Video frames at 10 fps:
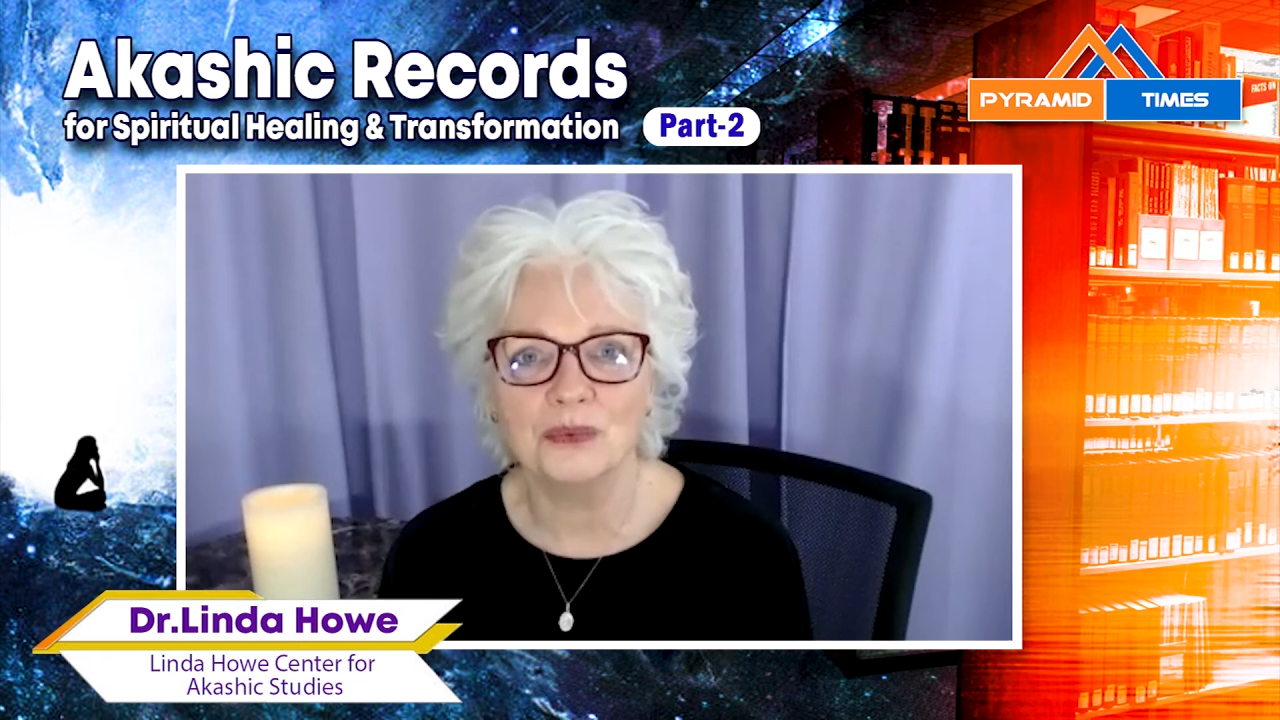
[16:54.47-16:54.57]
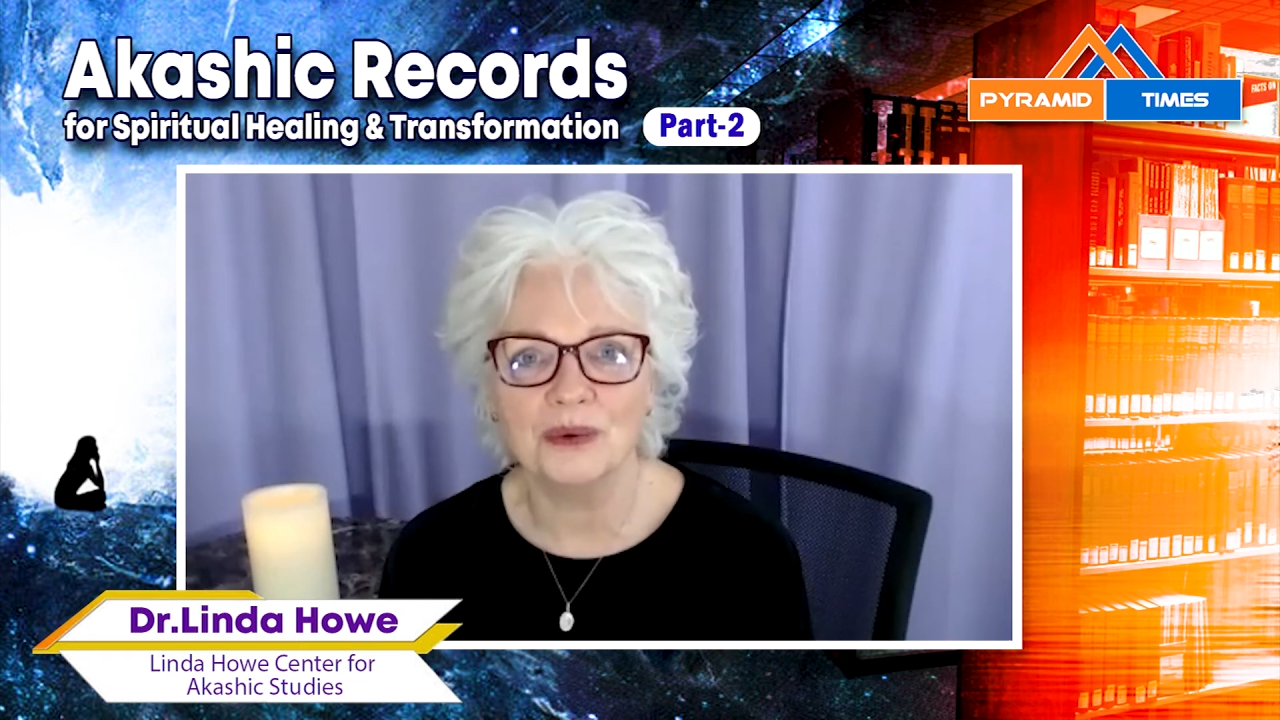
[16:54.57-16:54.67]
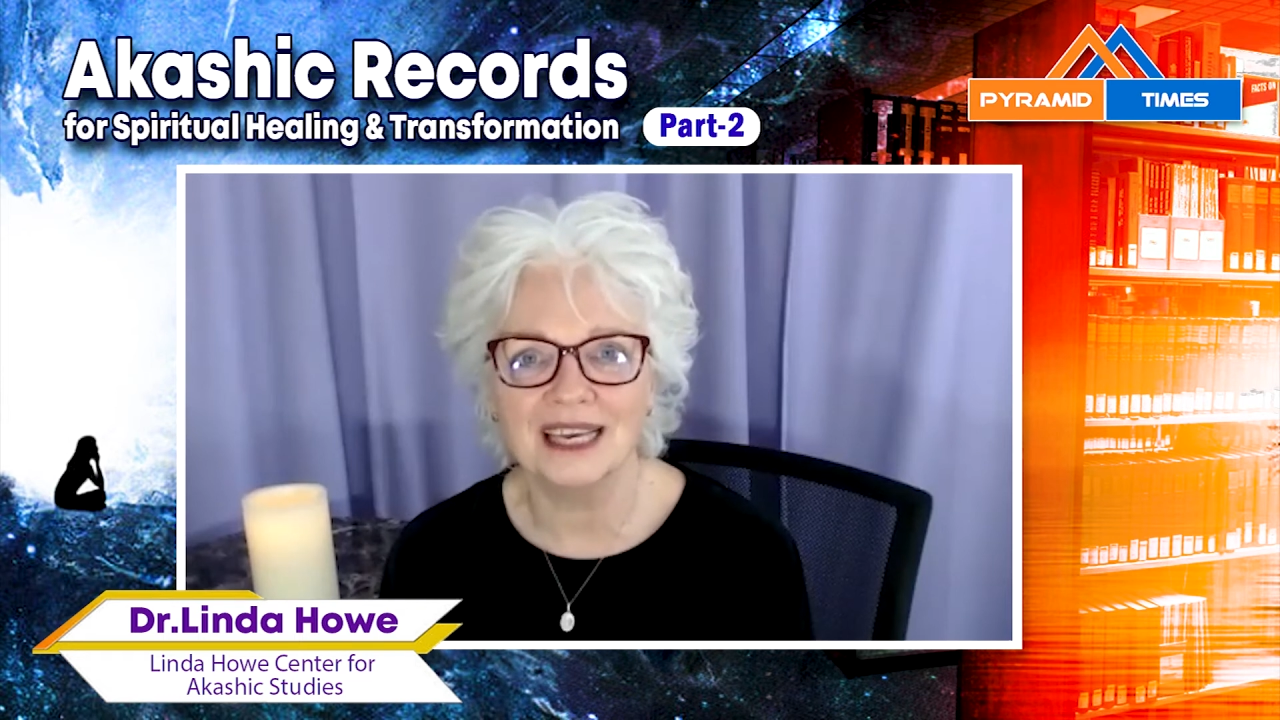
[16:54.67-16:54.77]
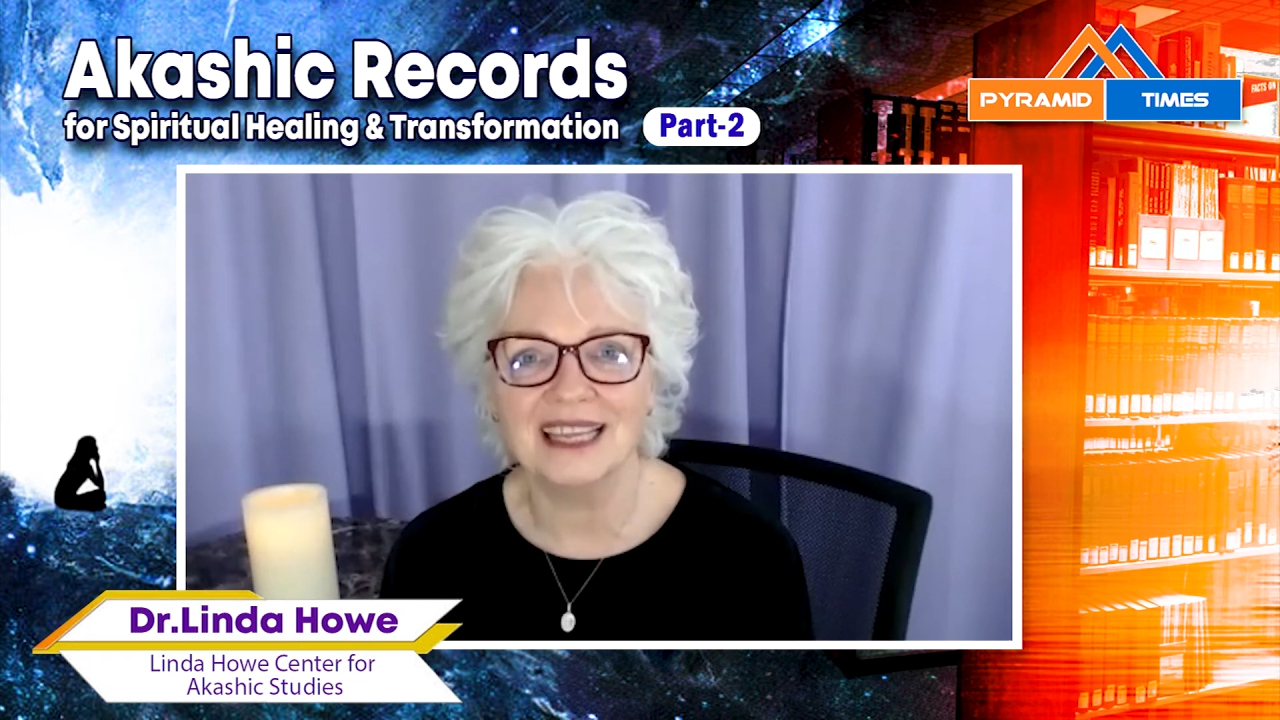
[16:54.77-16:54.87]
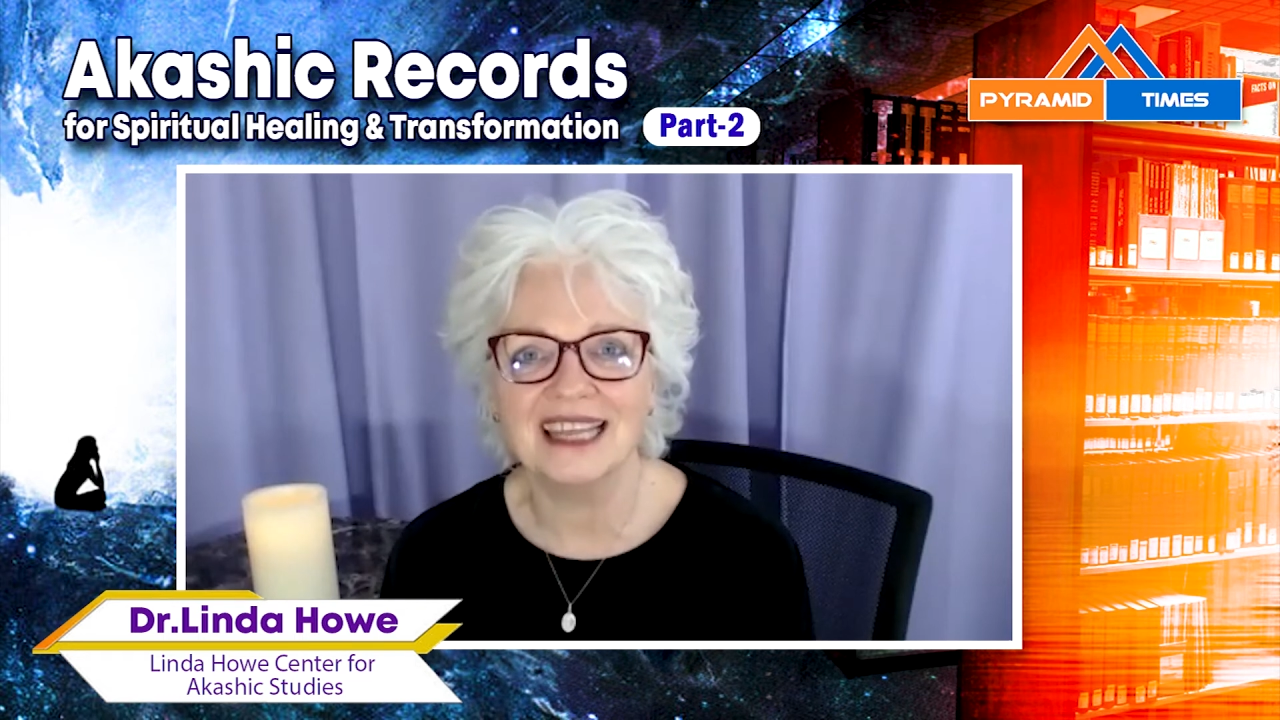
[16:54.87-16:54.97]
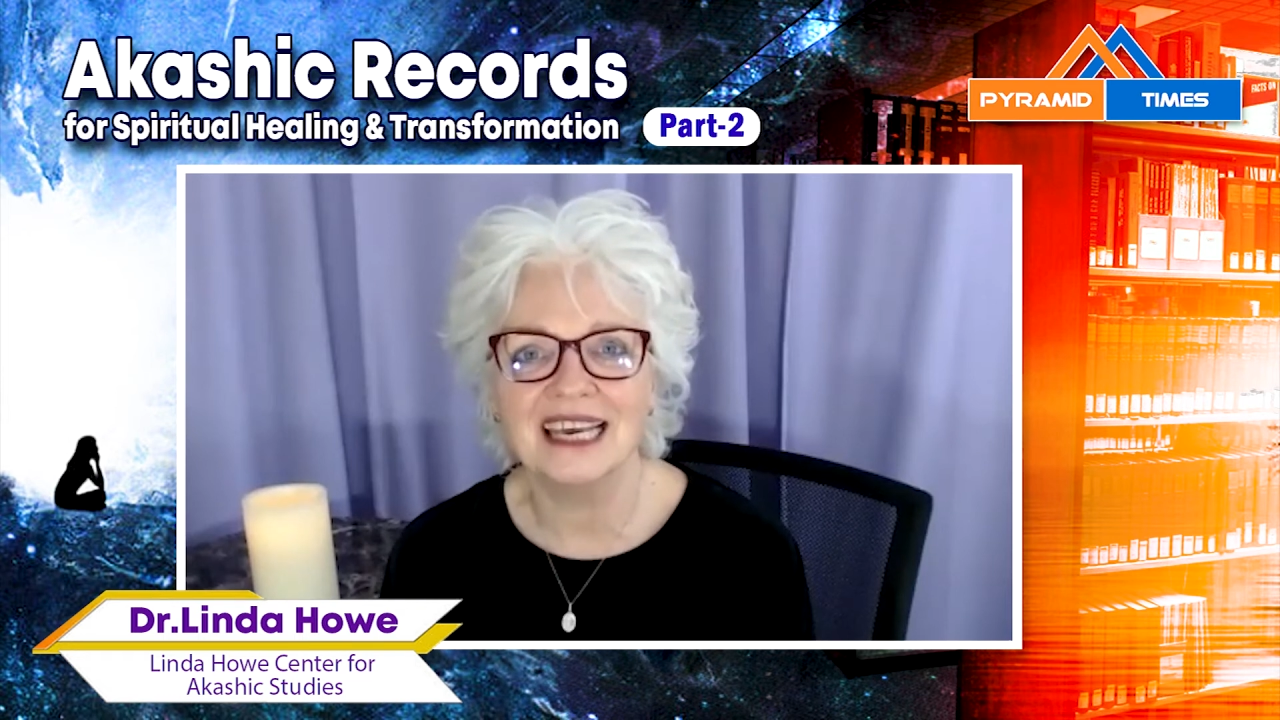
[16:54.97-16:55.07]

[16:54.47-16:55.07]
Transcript: with